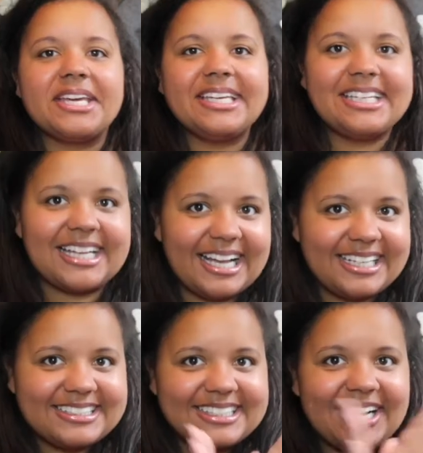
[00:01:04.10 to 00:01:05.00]
it
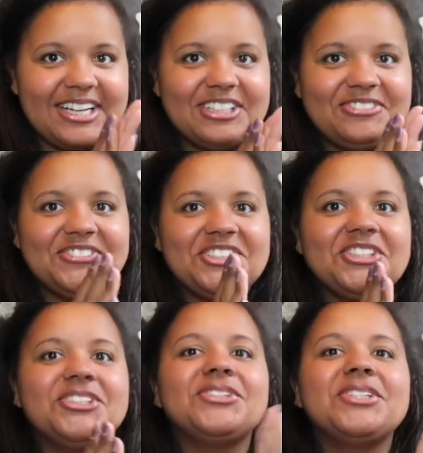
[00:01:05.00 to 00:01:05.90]
has come
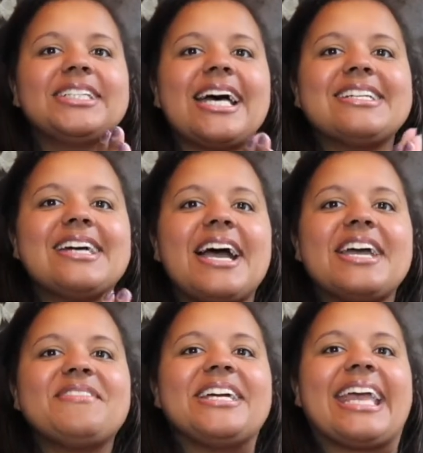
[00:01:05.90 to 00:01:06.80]
to that
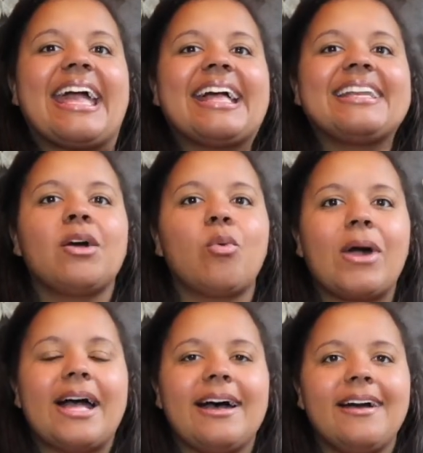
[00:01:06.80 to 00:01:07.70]
time again
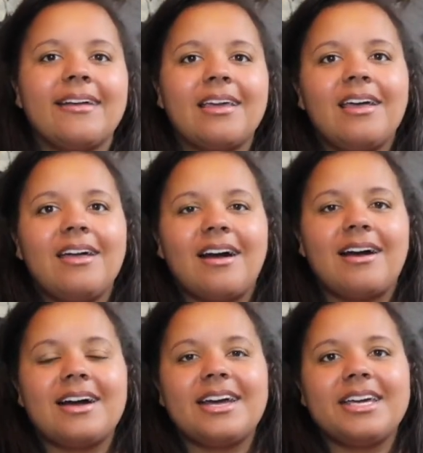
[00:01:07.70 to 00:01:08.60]
where
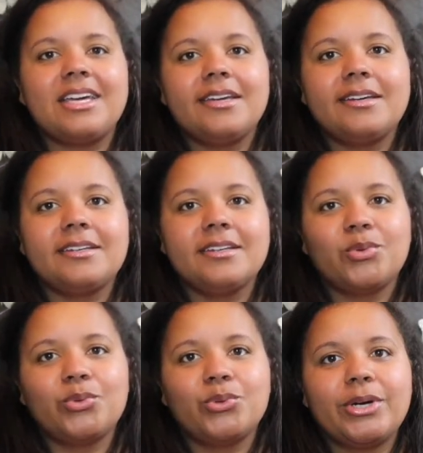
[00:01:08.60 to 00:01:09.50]
I
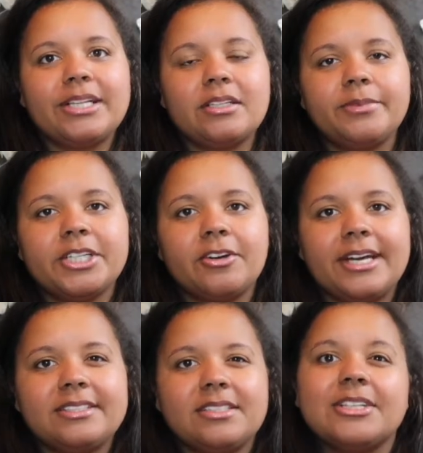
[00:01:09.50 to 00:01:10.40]
went a little bit
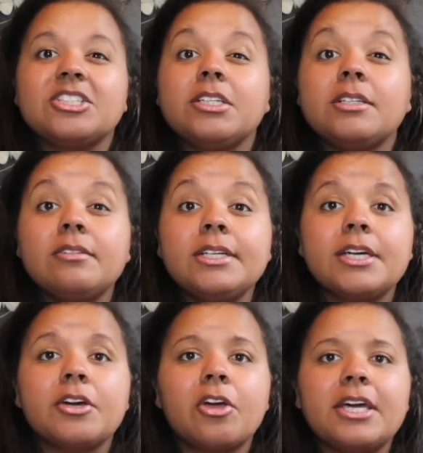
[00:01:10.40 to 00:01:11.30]
crazy. Actually, I didn't really
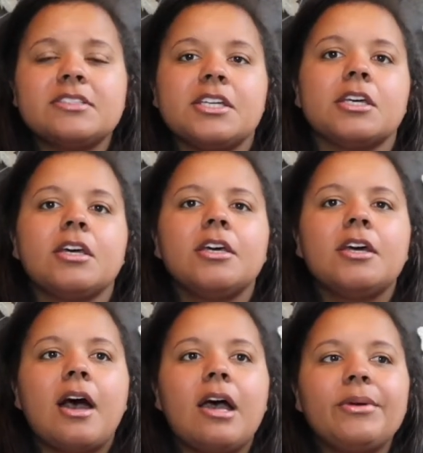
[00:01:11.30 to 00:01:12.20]
go crazy.
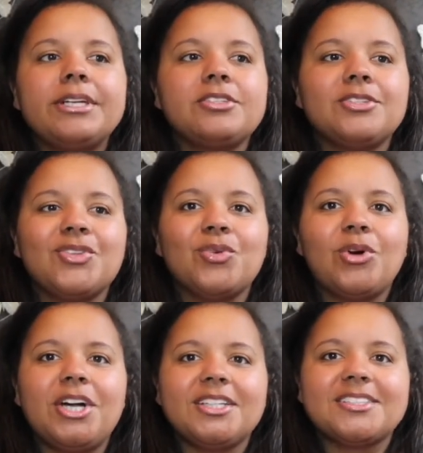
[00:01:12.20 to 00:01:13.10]
I went to the
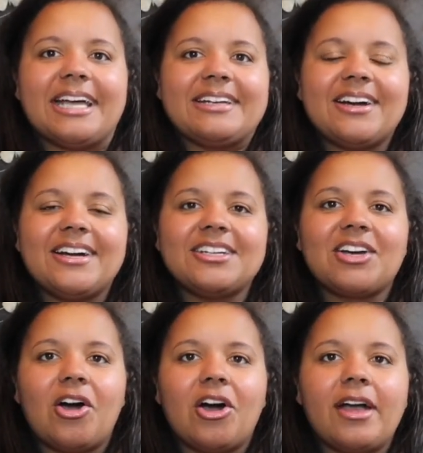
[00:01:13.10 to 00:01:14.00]
works and I
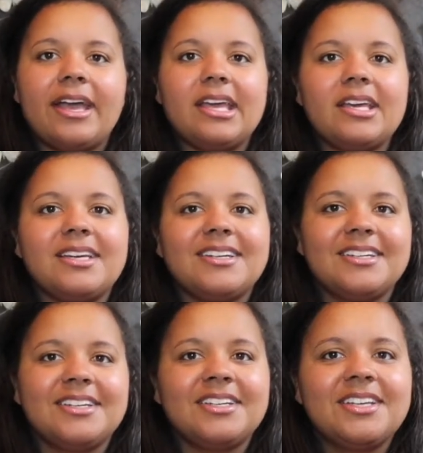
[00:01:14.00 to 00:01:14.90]
got a
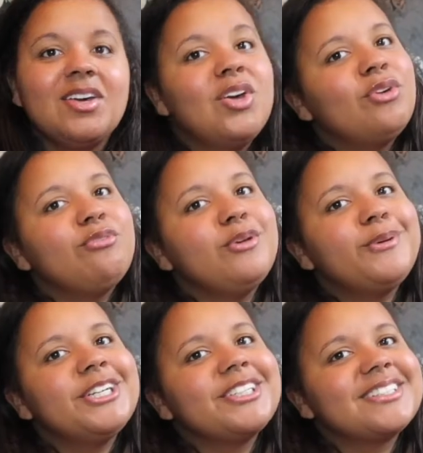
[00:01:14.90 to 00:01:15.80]
few
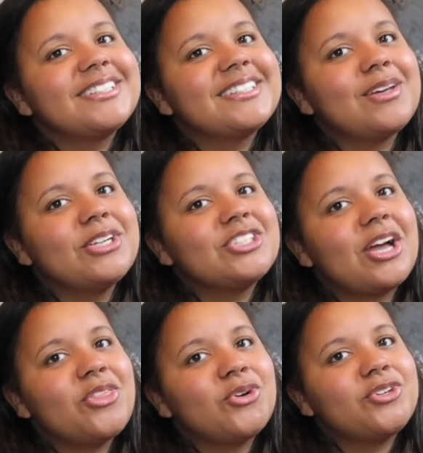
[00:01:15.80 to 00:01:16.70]
books which
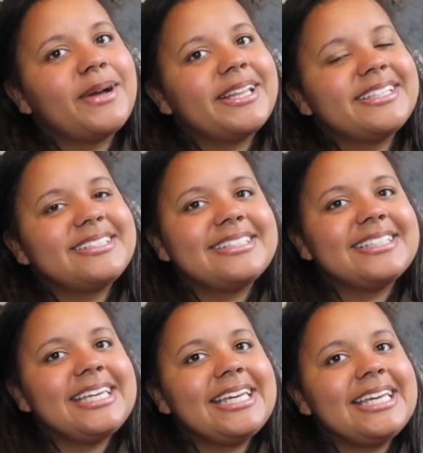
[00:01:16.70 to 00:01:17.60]
I thought you might like to
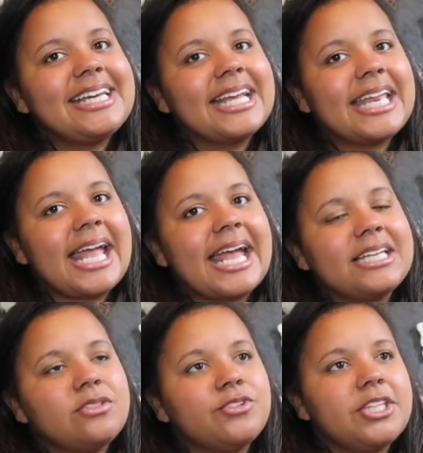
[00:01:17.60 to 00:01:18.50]
see.
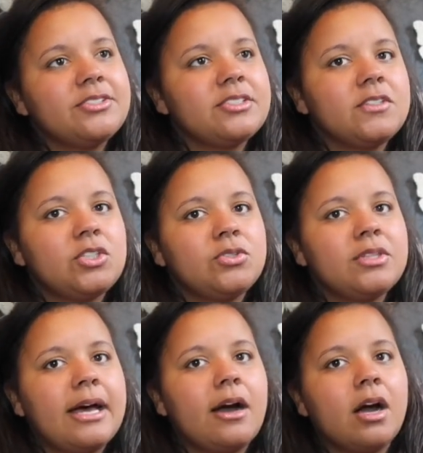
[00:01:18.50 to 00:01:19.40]
And for those of you
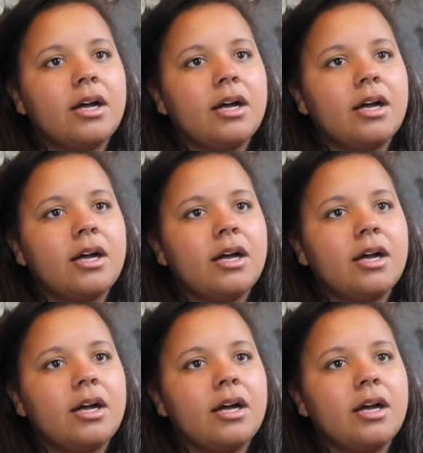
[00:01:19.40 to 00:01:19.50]
that